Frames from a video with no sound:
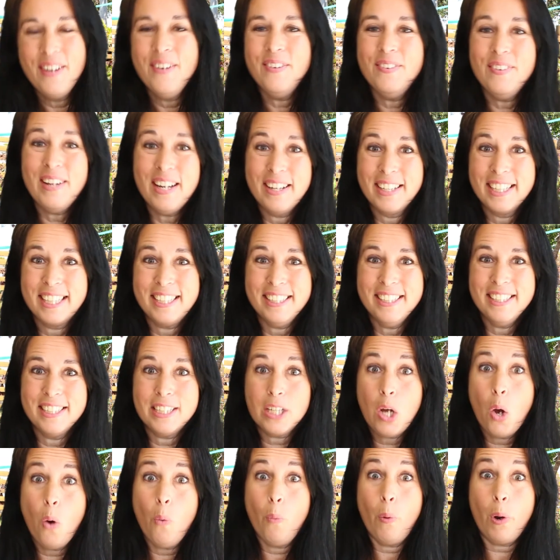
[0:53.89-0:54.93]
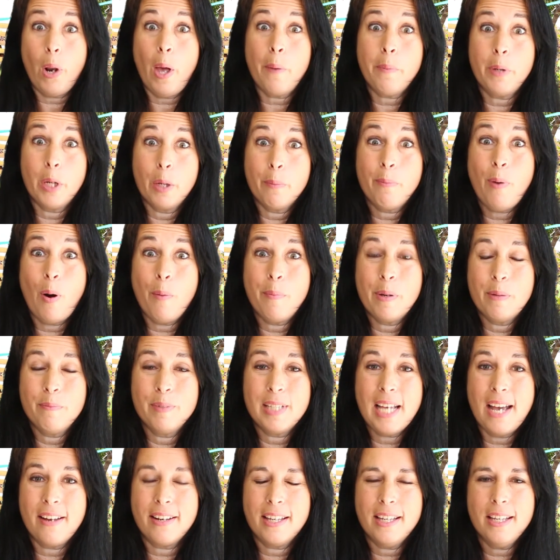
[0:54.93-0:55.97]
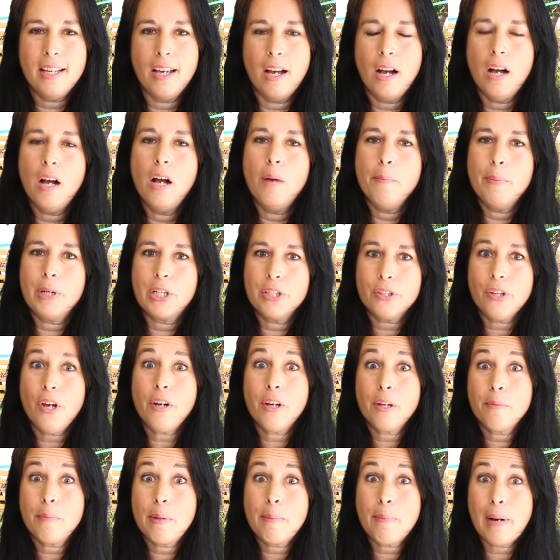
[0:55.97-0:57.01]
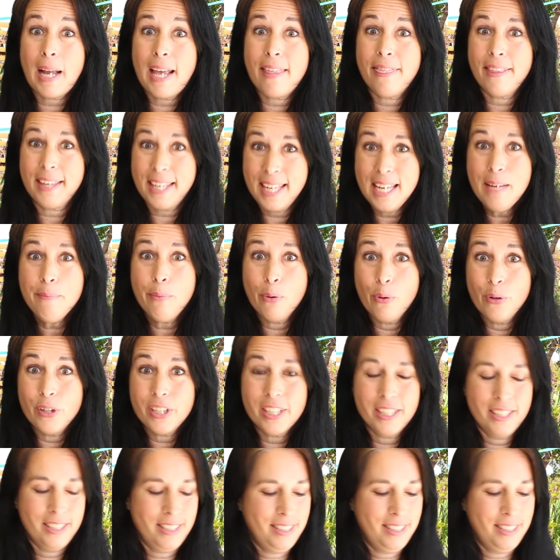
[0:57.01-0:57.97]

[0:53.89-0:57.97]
Very good. Well, I'm going to pop him down here because I'm going to be playing the keyboard.